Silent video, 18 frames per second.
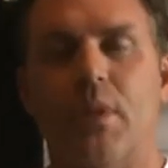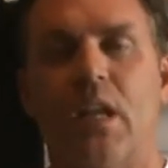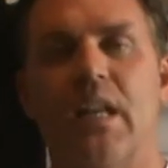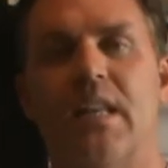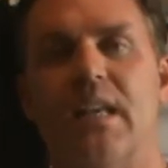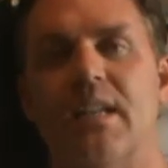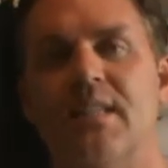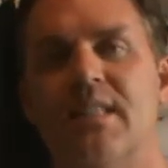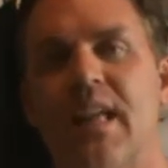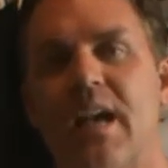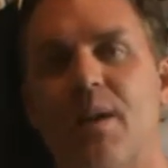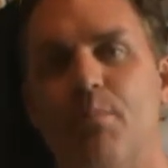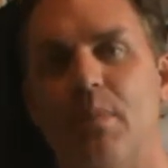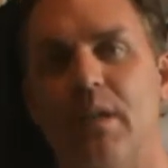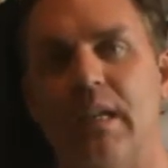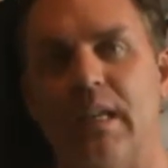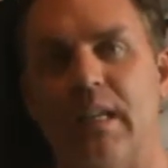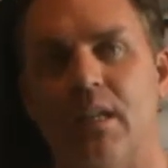does that
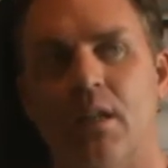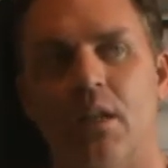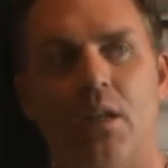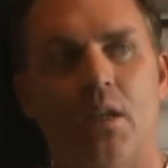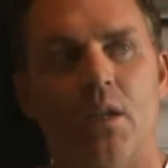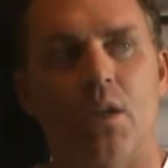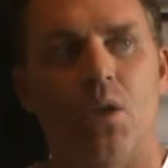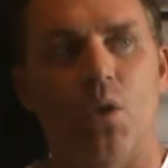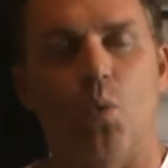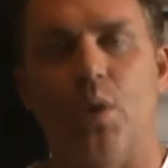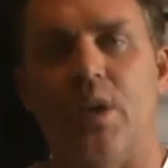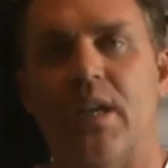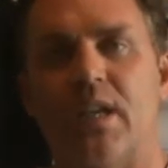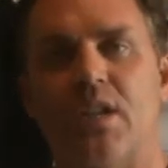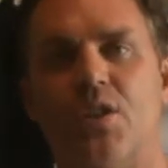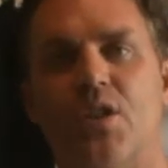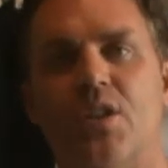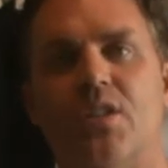mean we
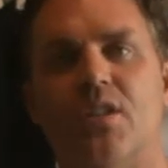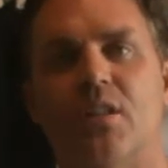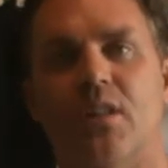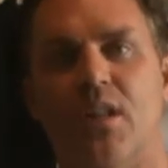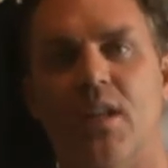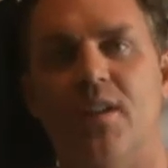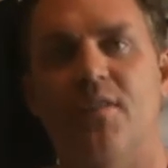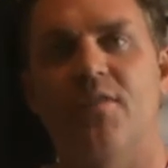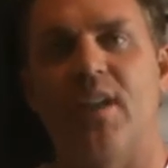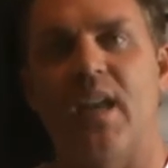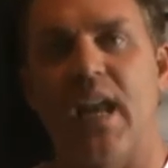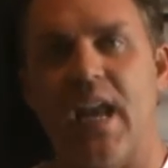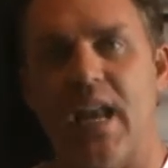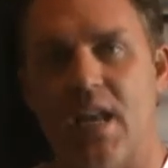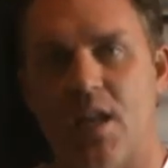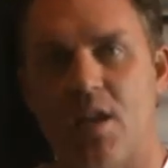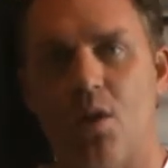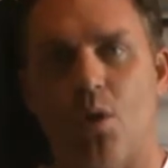can just live
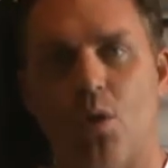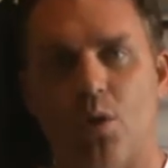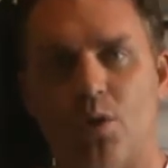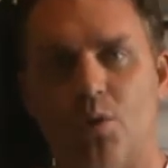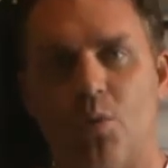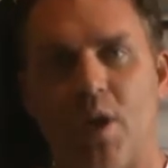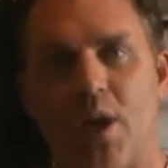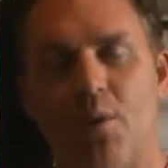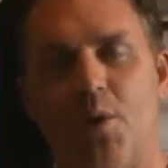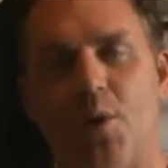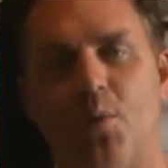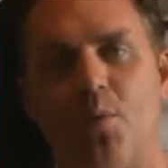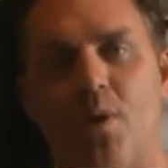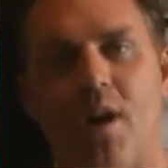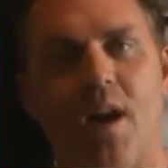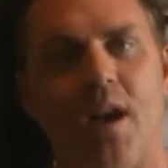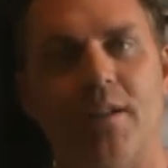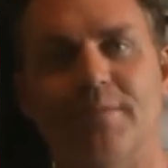any old way we
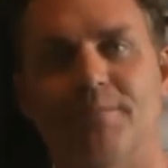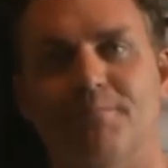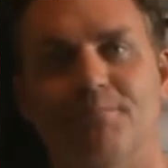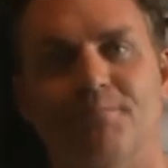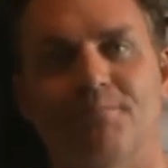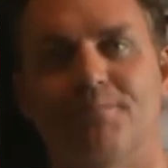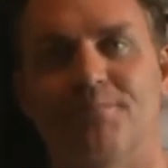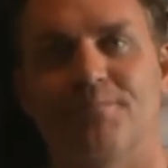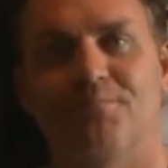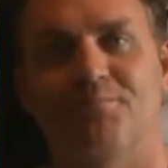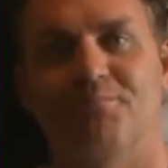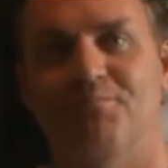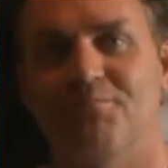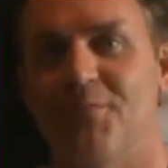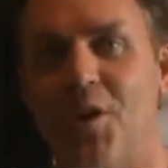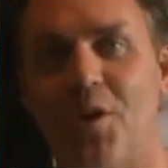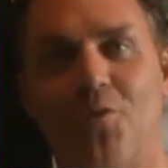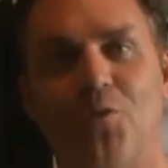want?
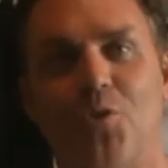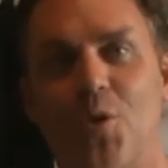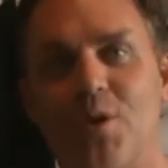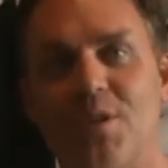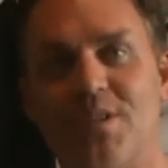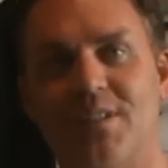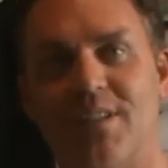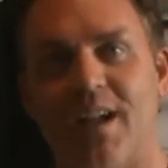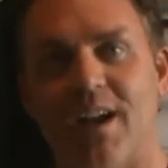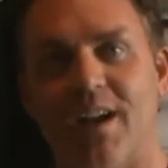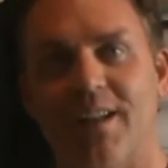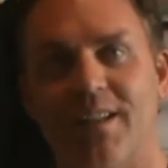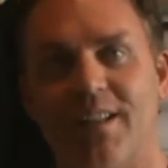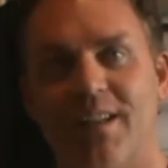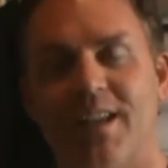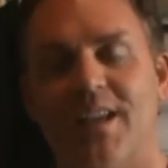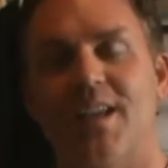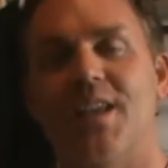No, of course not.
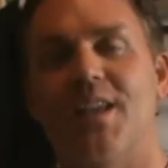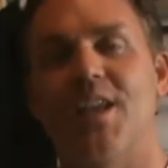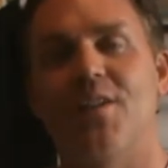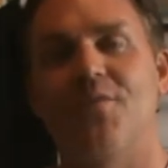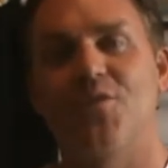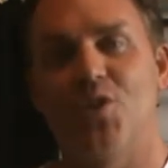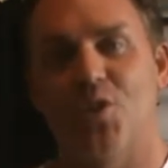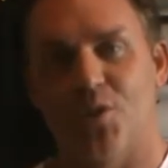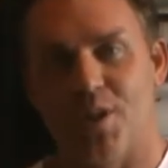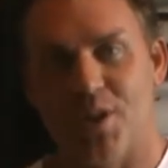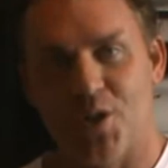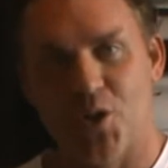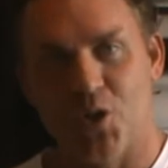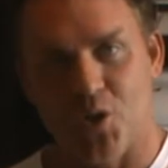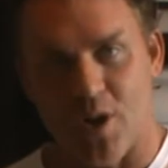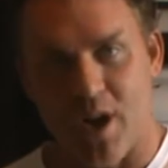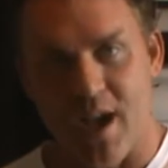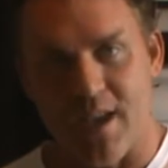If you're in
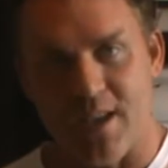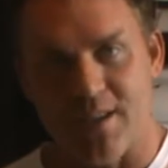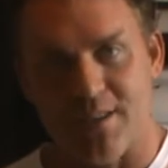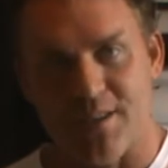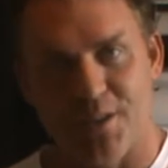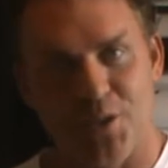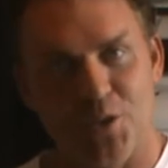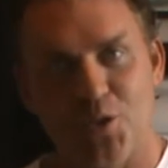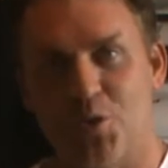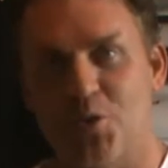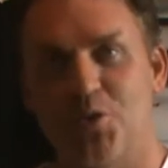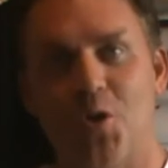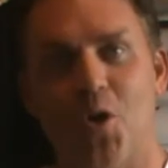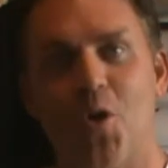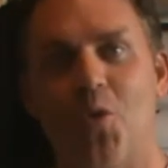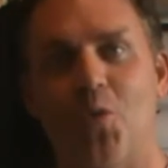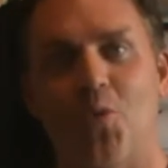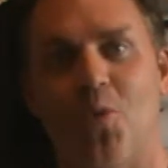Christ, you
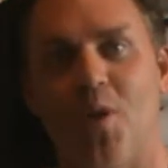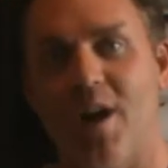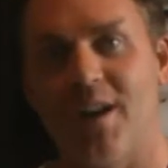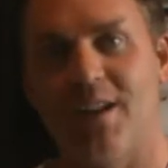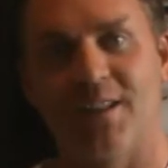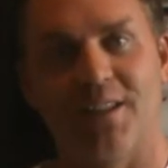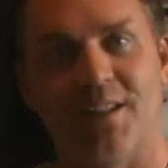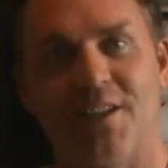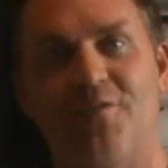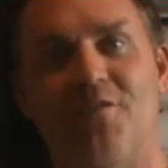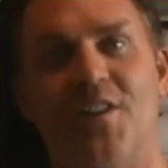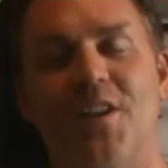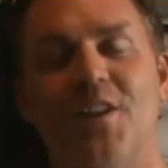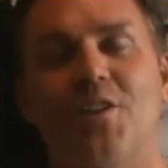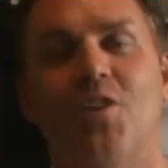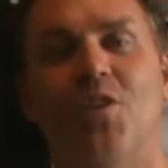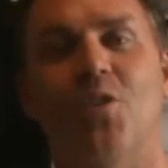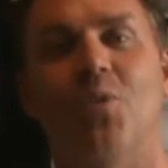don't want to live
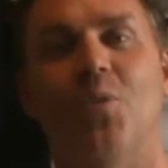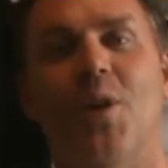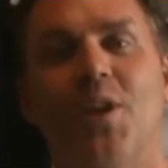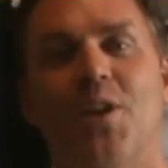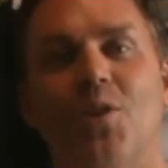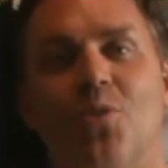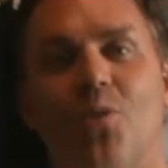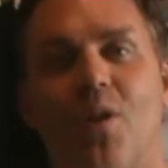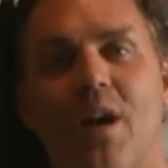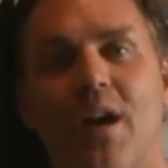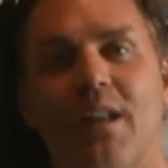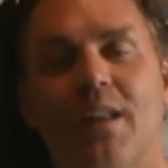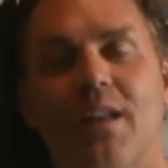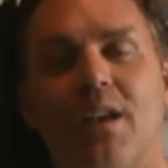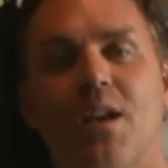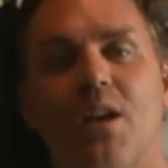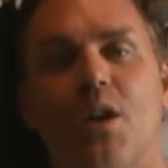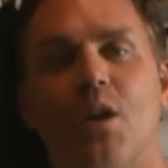any old way you want
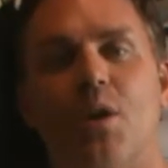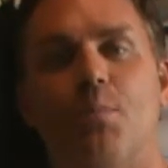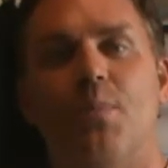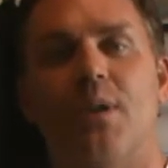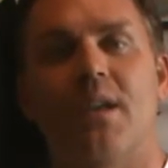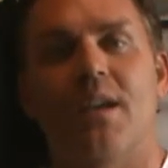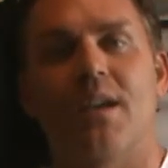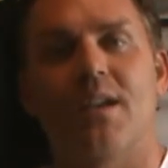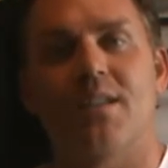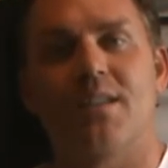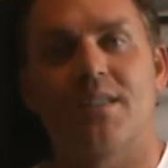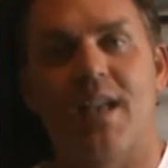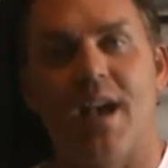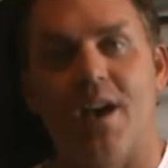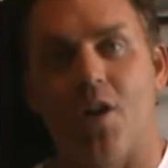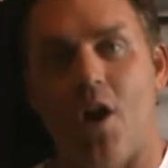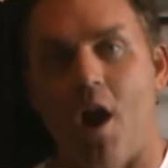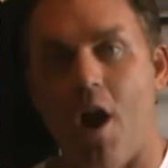because
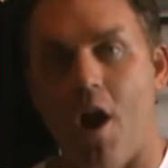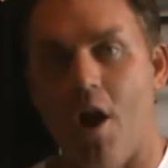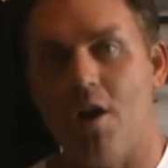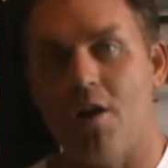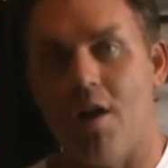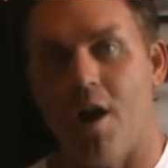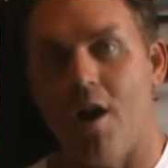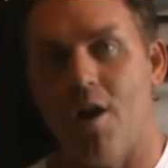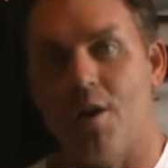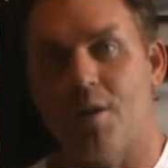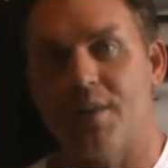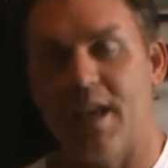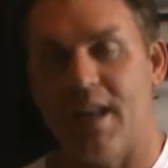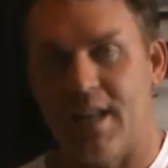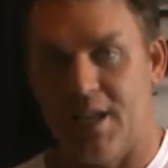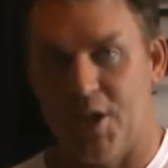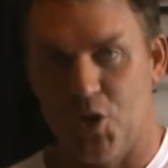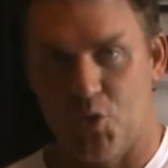that hard heart
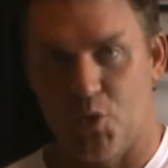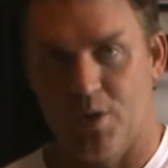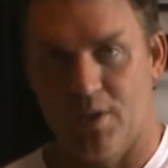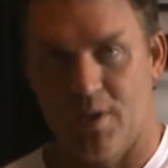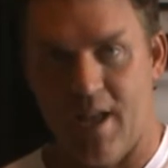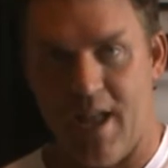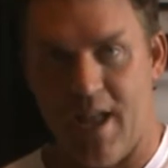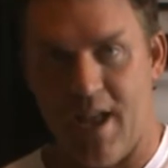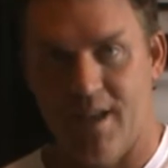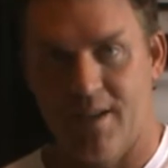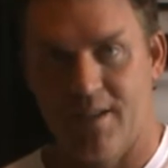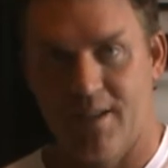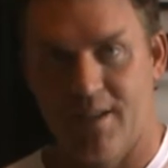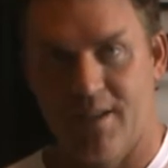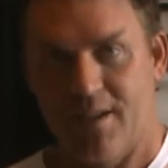that Israel had,